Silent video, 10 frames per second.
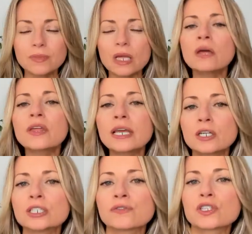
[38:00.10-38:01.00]
Not that I
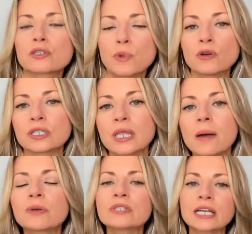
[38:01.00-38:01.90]
couldn't have just posted that,
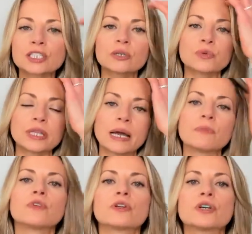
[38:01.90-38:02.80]
but it was actually a really
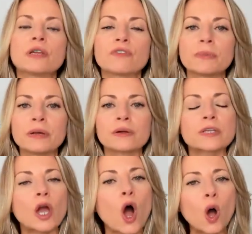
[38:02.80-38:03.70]
helpful learning for me. I was
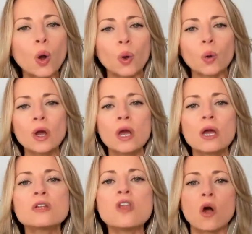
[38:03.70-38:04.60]
like, oh,
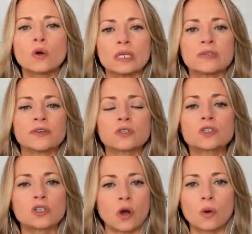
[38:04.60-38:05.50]
no, this feels
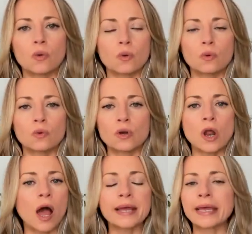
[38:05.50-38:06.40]
so
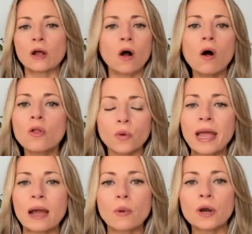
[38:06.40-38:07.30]
not at all the way
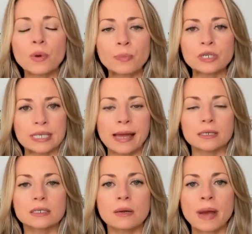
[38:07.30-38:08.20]
I want to
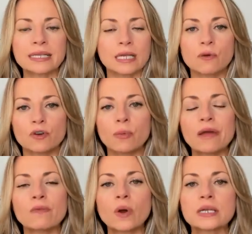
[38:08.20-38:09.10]
represent myself or my
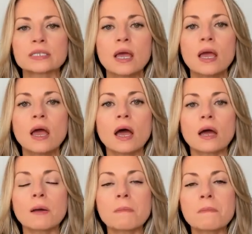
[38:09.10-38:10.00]
voice.
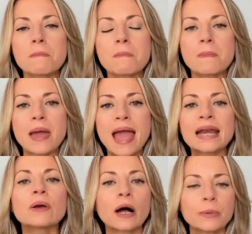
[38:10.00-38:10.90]
And
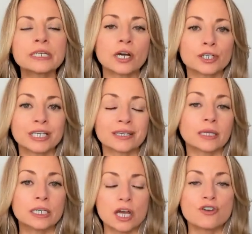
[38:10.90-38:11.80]
it helped me to articulate
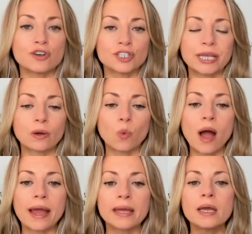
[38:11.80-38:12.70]
and to understand why.